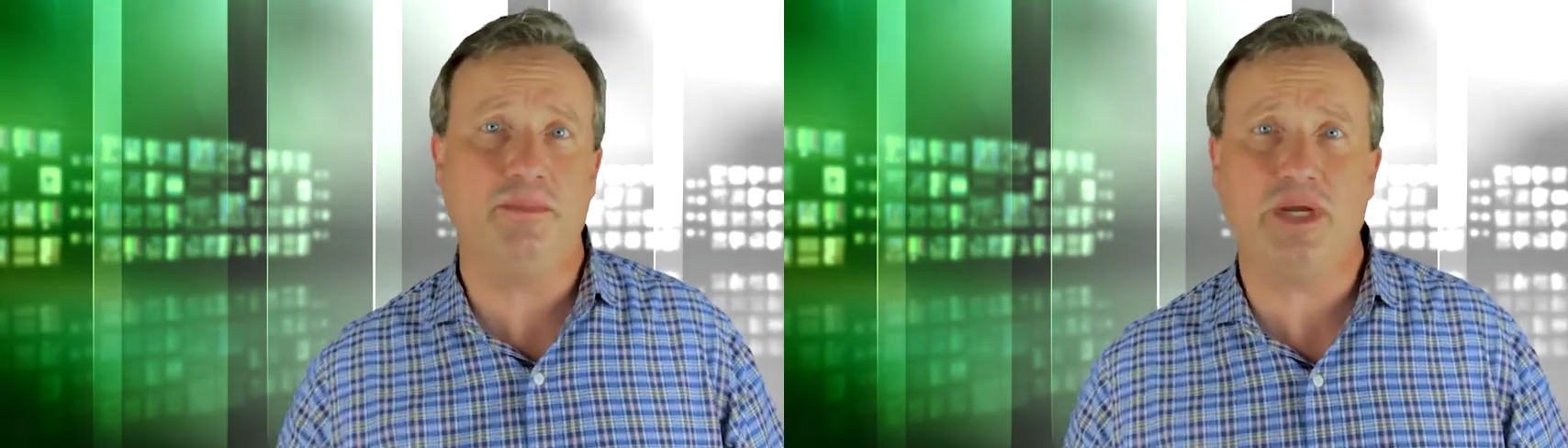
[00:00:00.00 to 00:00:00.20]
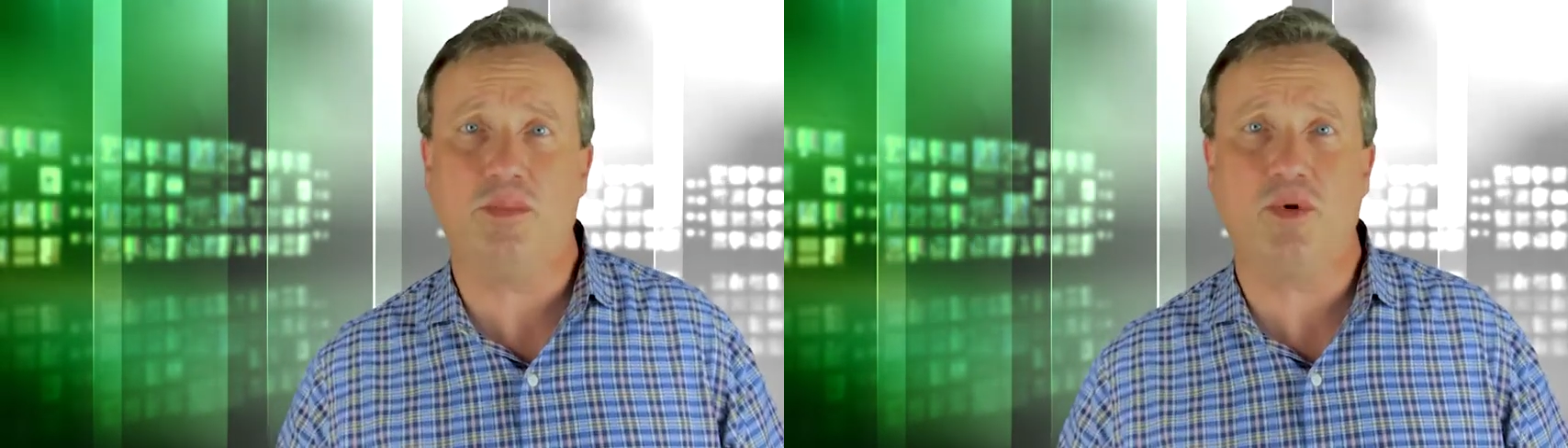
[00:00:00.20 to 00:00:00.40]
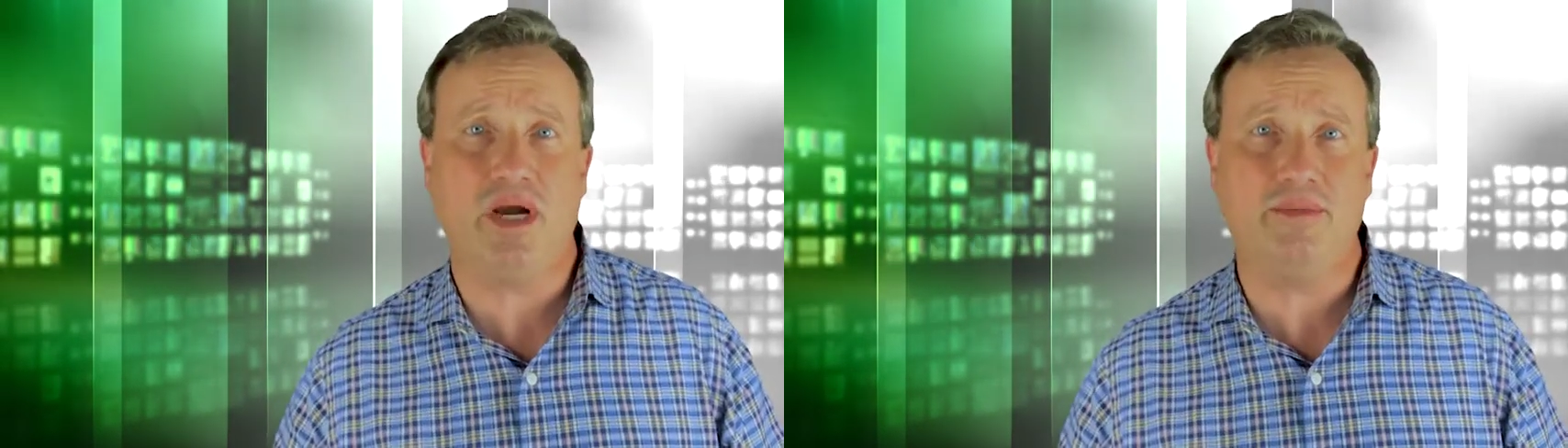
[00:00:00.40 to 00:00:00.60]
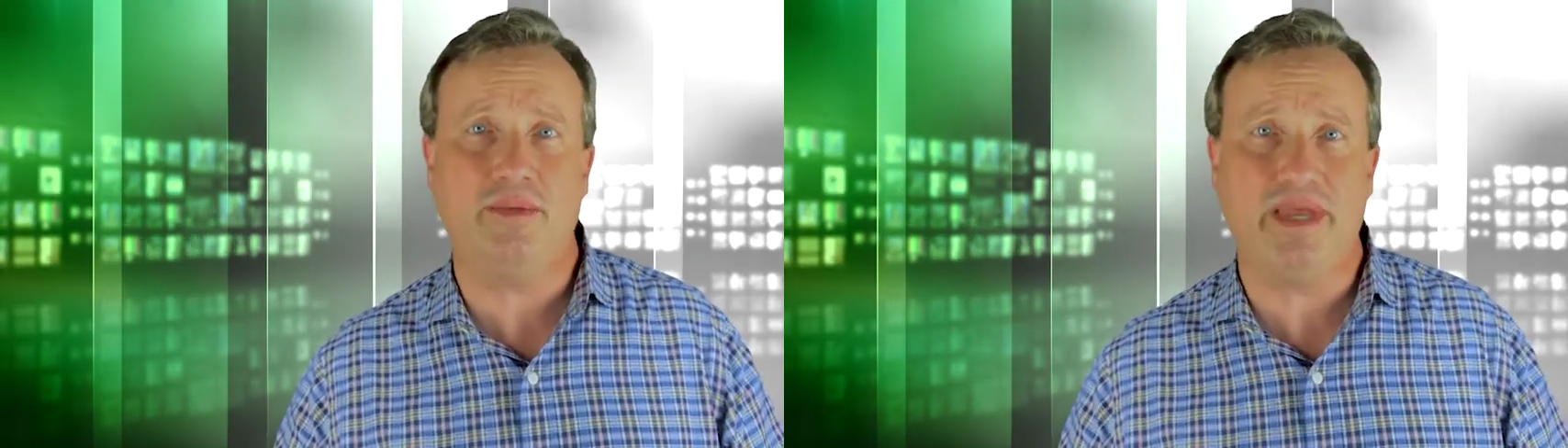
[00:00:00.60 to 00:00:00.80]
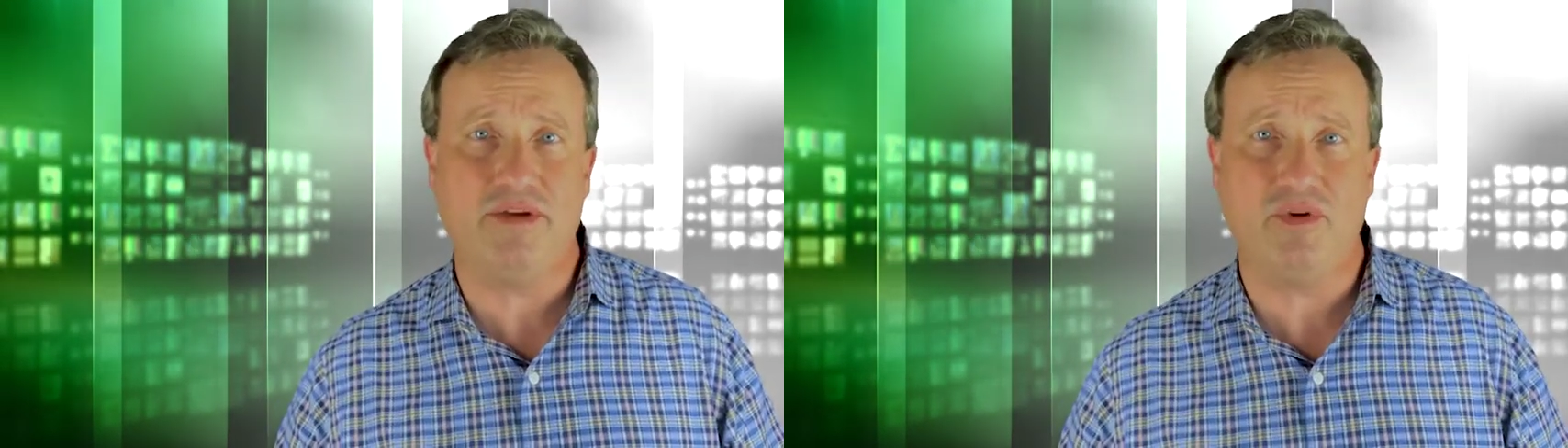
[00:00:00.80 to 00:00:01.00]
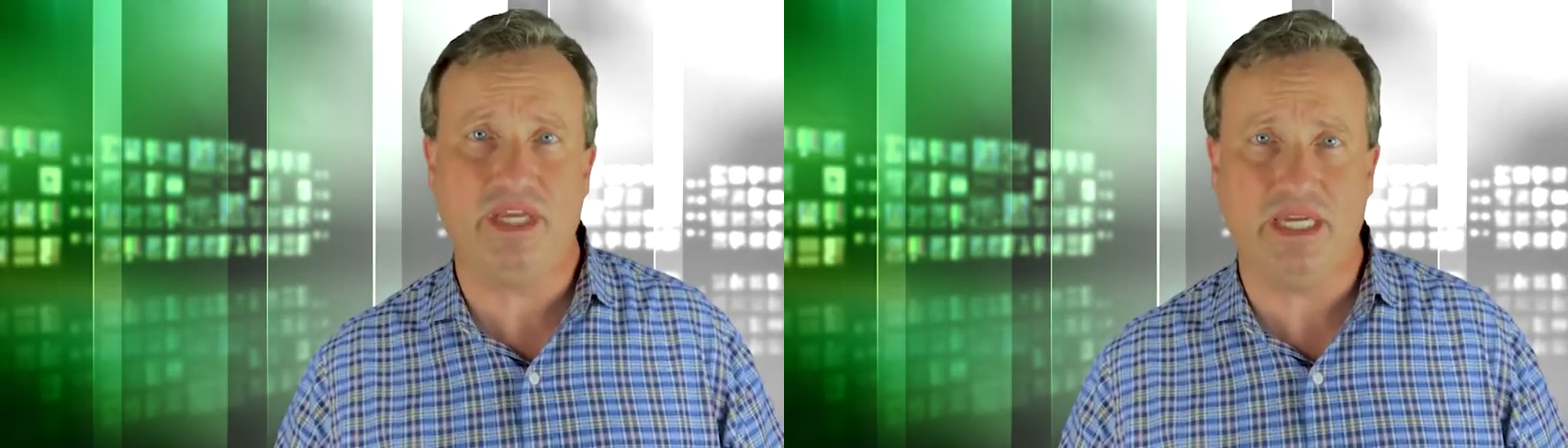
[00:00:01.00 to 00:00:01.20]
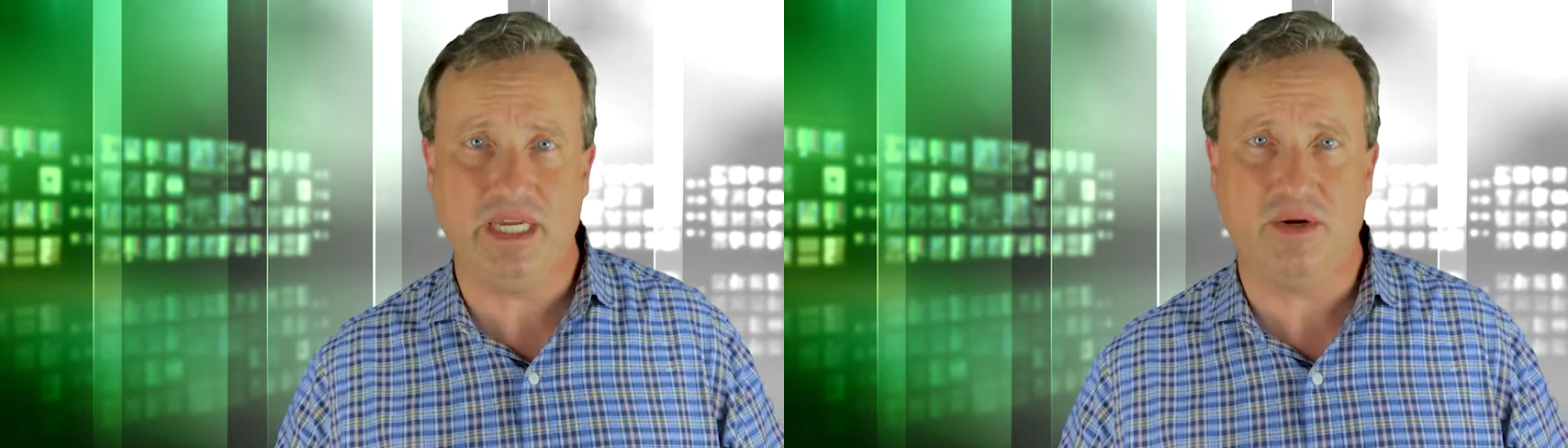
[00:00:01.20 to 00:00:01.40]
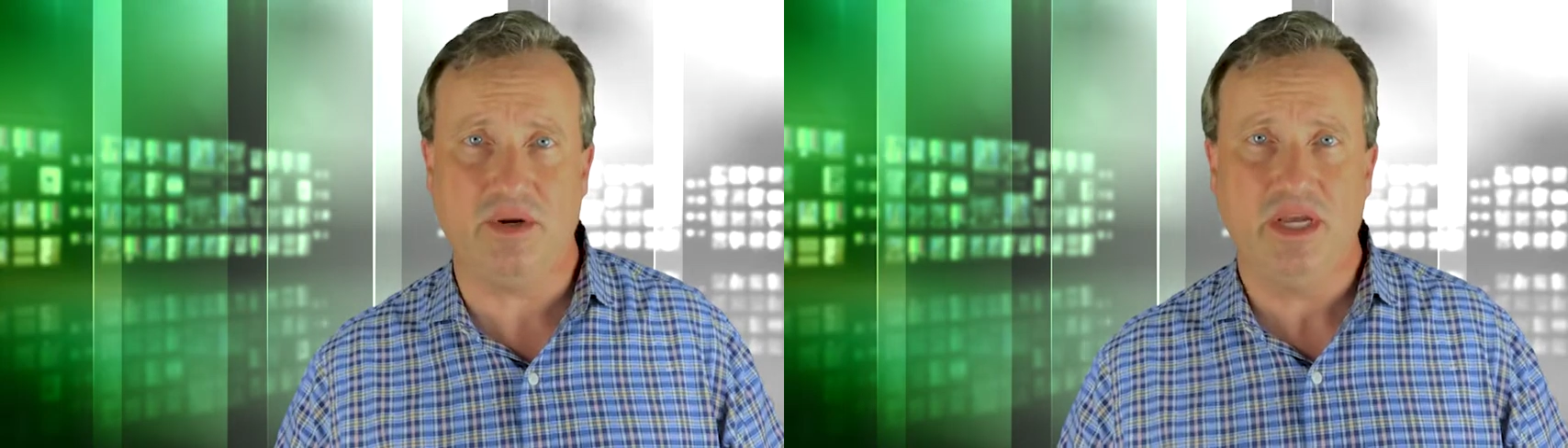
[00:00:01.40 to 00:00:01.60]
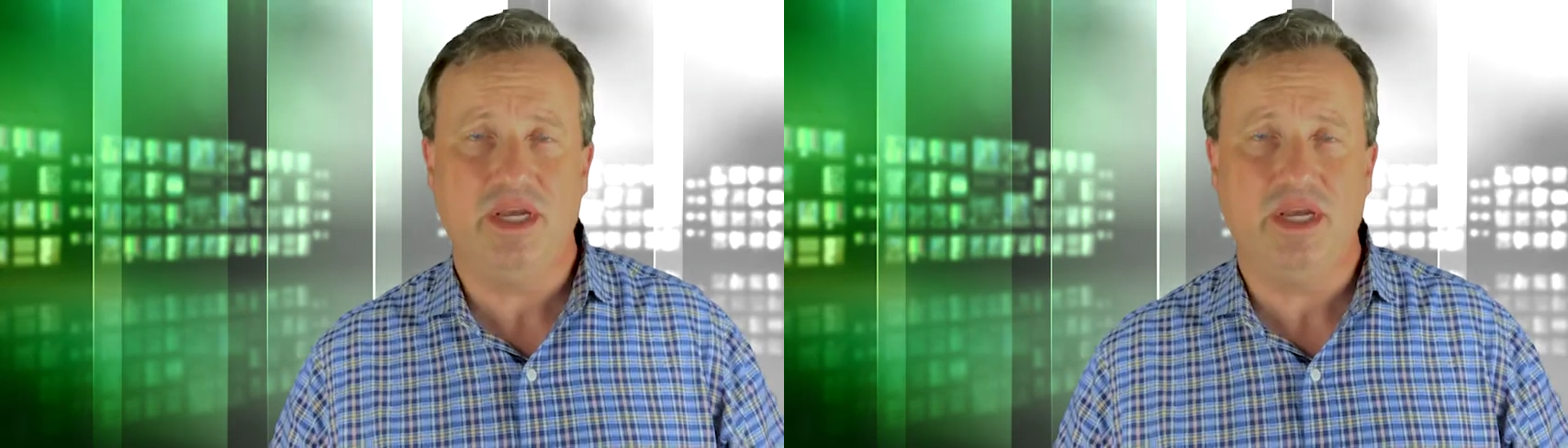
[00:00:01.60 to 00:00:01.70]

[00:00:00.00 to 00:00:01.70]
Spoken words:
and bigger problem every year.